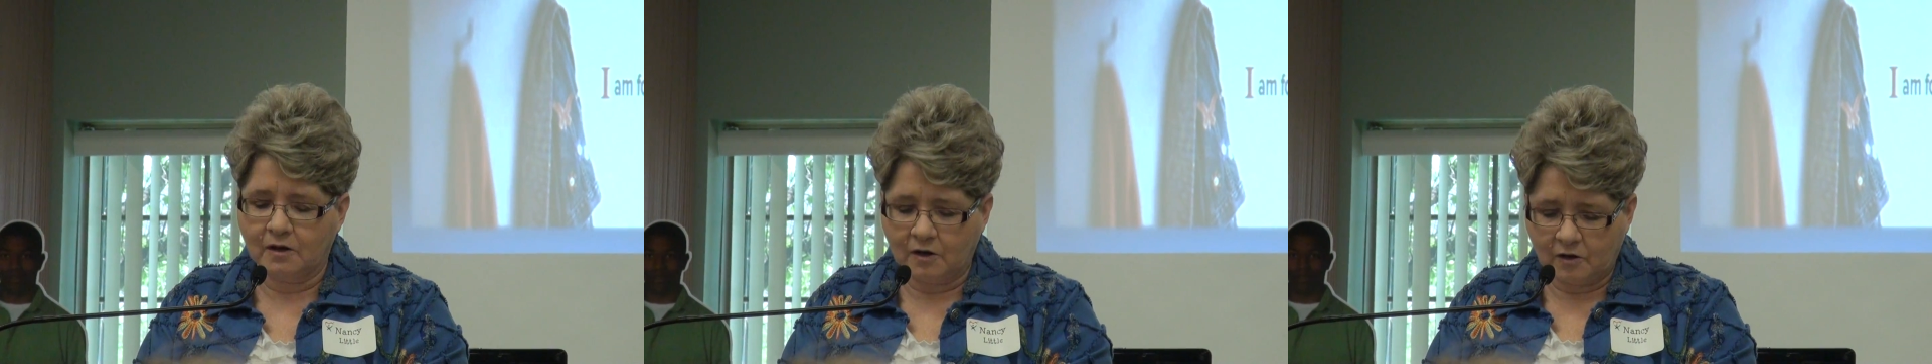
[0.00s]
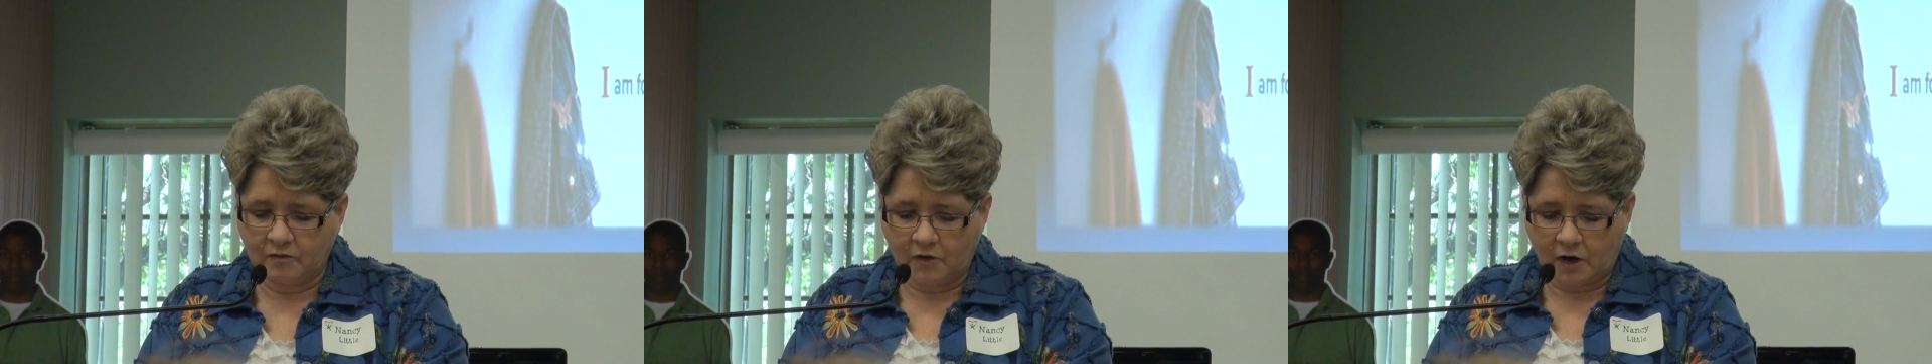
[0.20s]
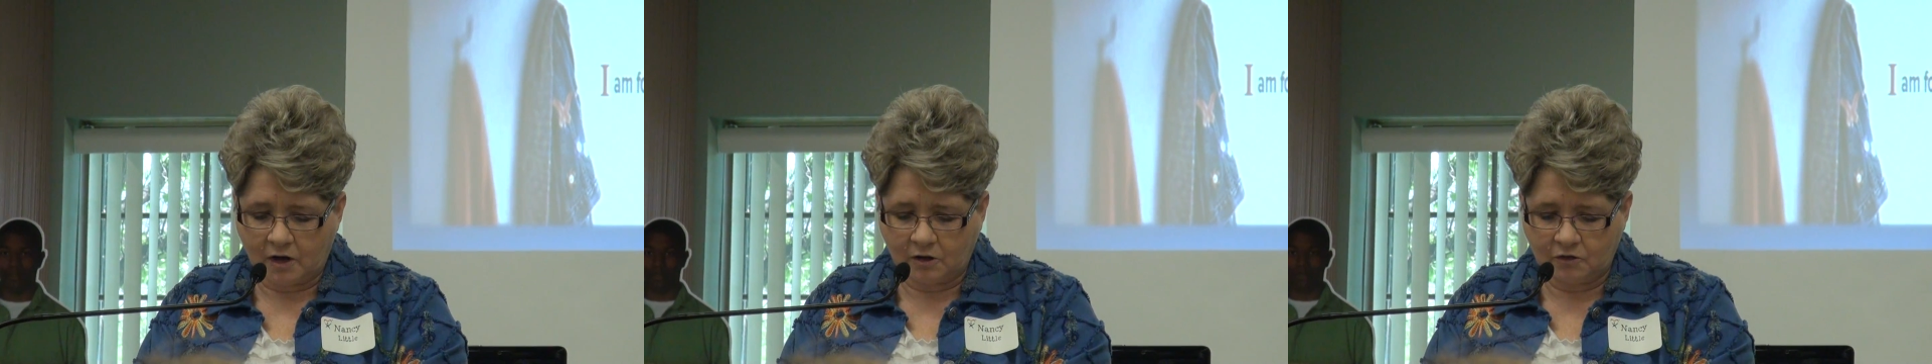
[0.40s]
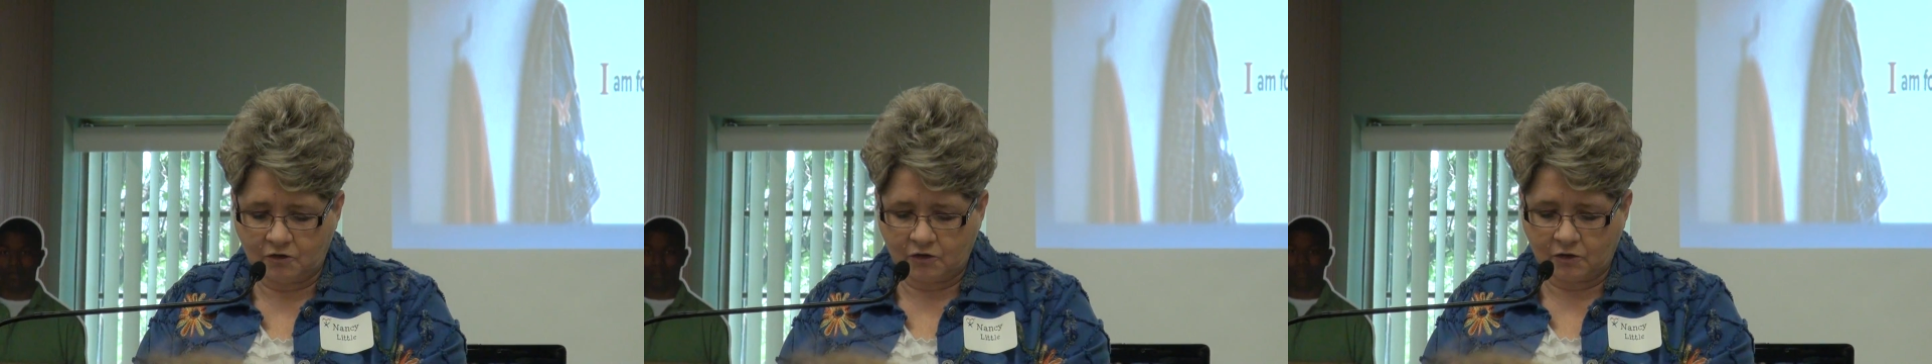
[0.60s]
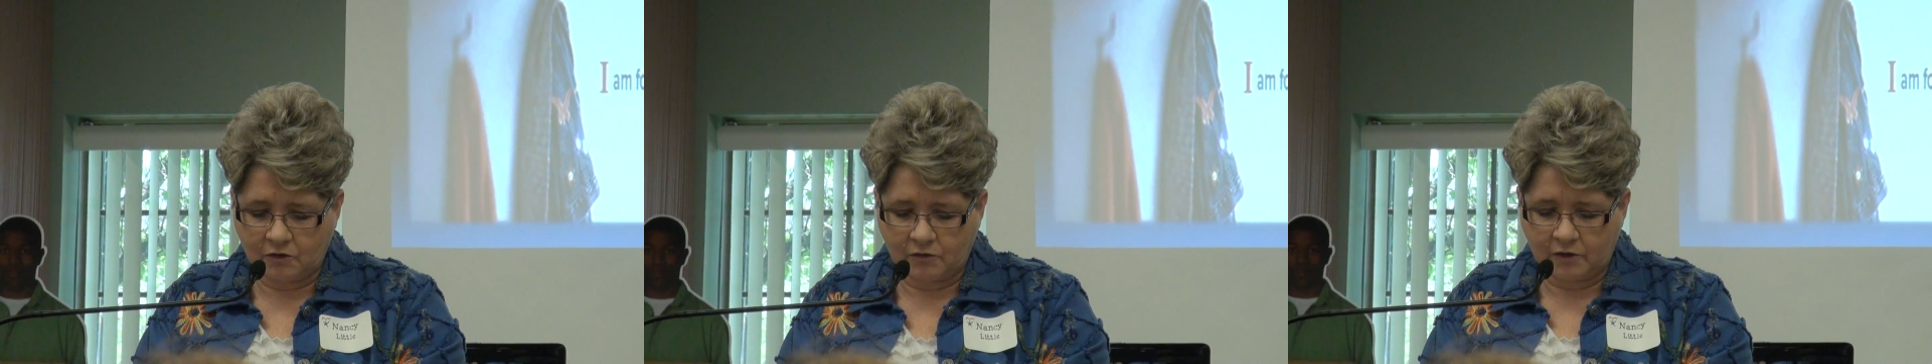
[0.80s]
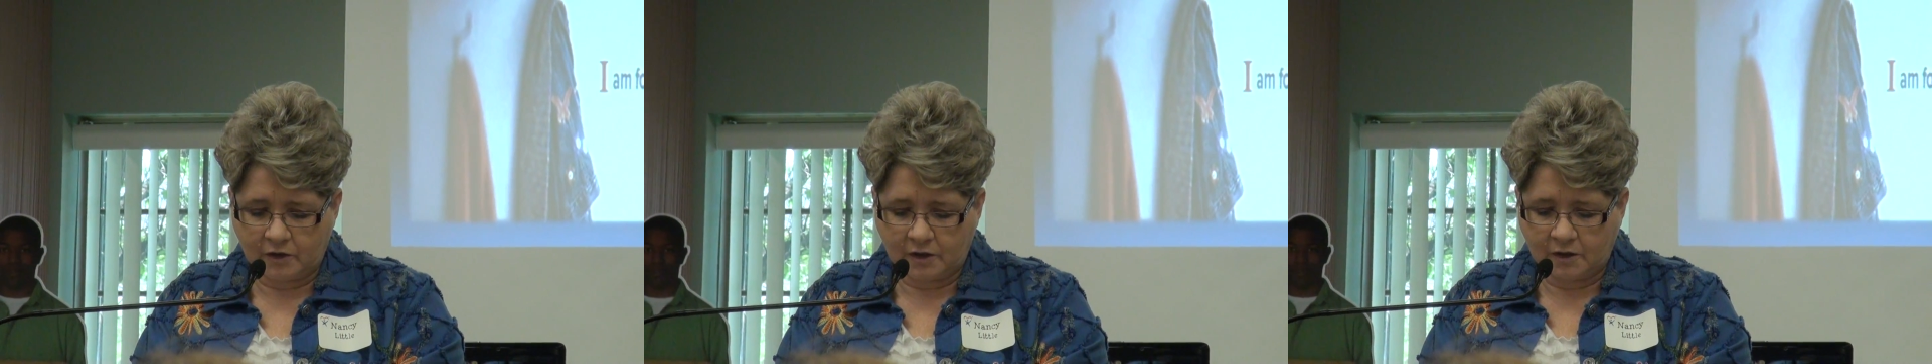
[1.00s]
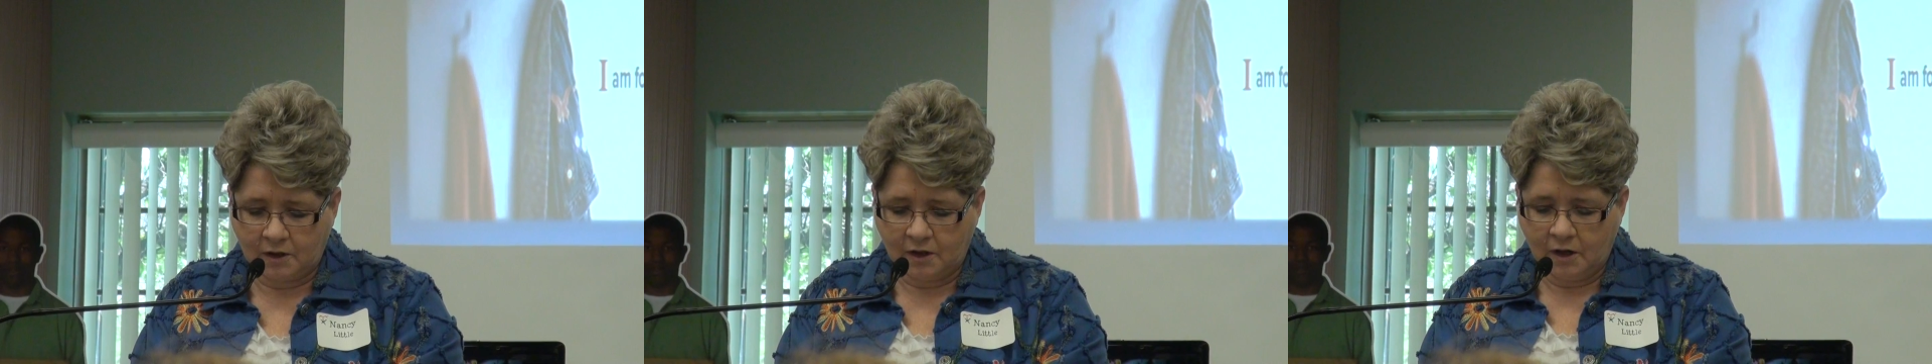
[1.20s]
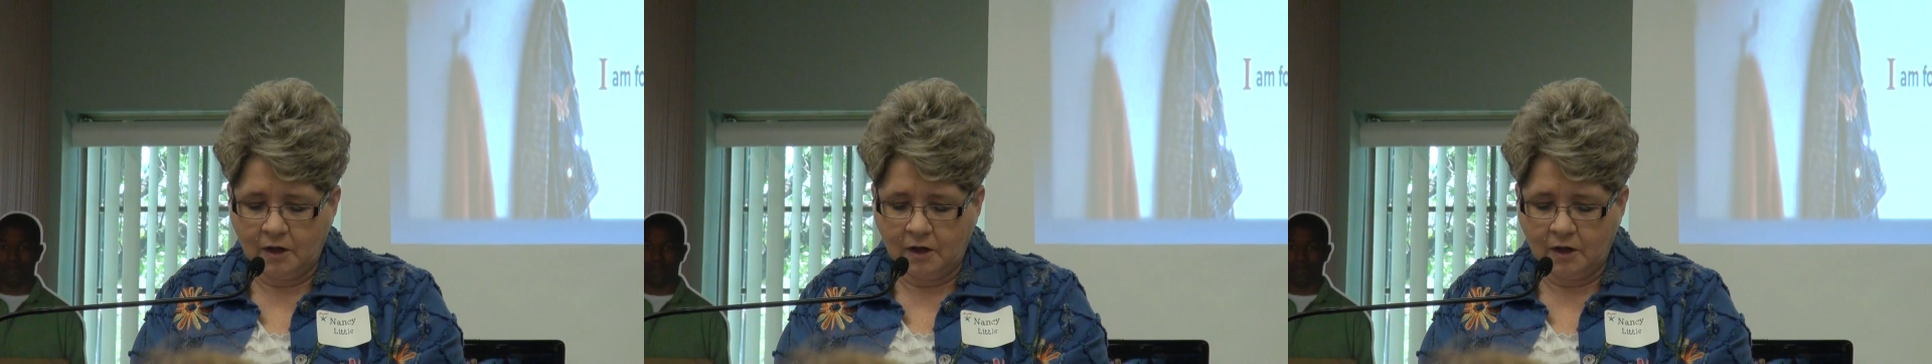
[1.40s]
of all children